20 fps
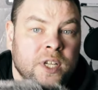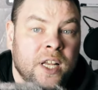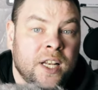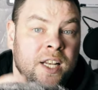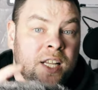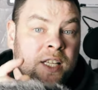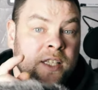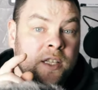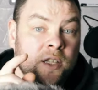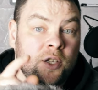At
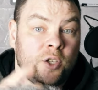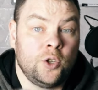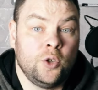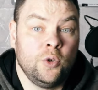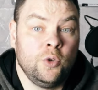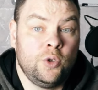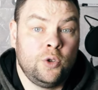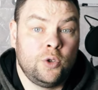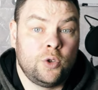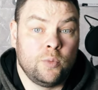least it
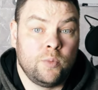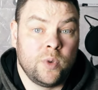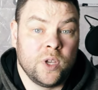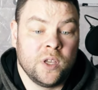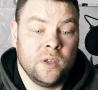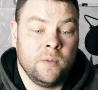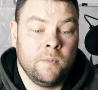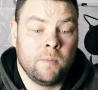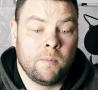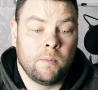used to
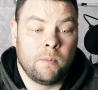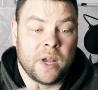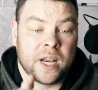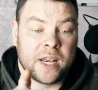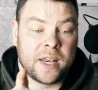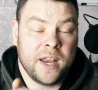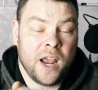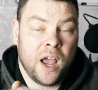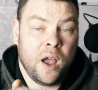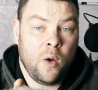be,
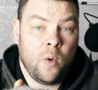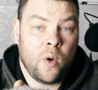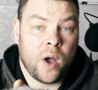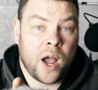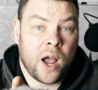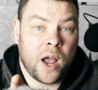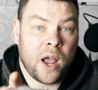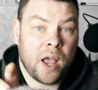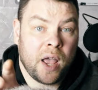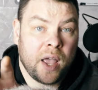but now
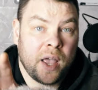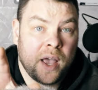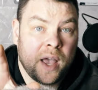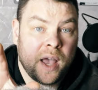I